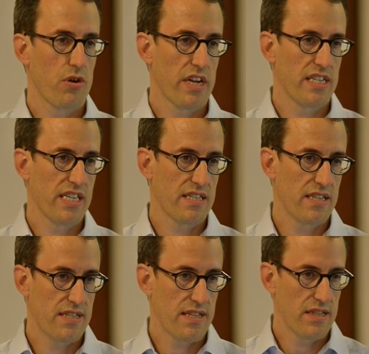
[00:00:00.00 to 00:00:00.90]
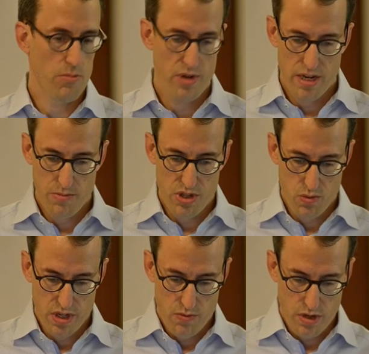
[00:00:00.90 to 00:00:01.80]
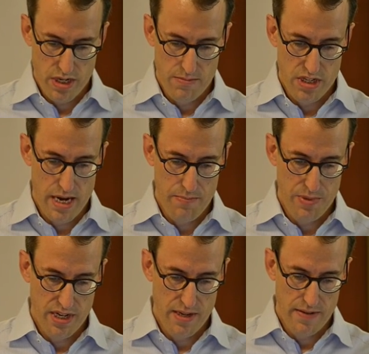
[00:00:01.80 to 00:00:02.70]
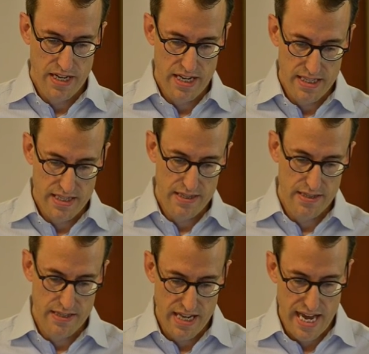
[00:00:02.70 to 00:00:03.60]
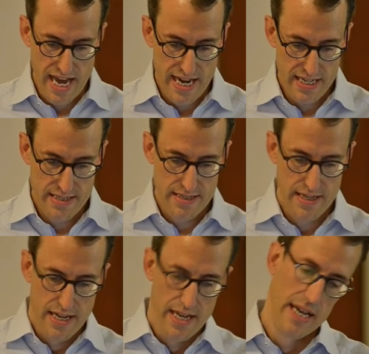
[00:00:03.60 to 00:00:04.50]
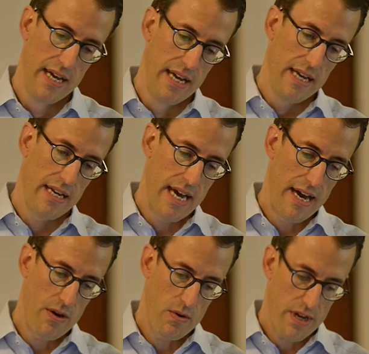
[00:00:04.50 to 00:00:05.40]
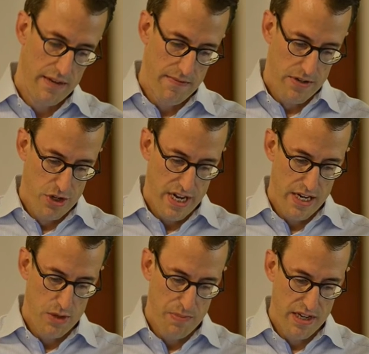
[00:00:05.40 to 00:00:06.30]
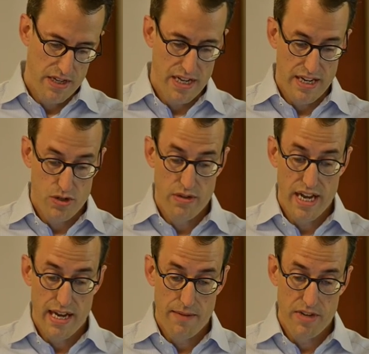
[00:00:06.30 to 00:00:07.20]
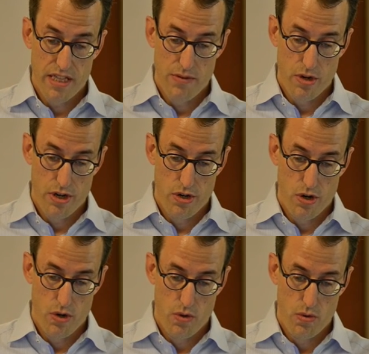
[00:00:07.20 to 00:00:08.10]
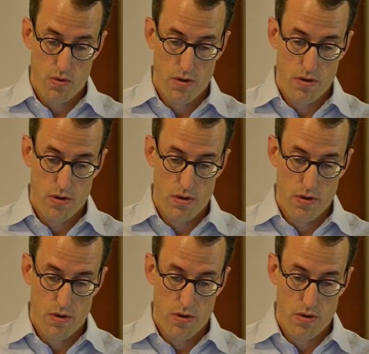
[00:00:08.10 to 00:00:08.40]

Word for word: already exist in the brain between what I'm typing and the tags. Now it will change because I, today I really want to know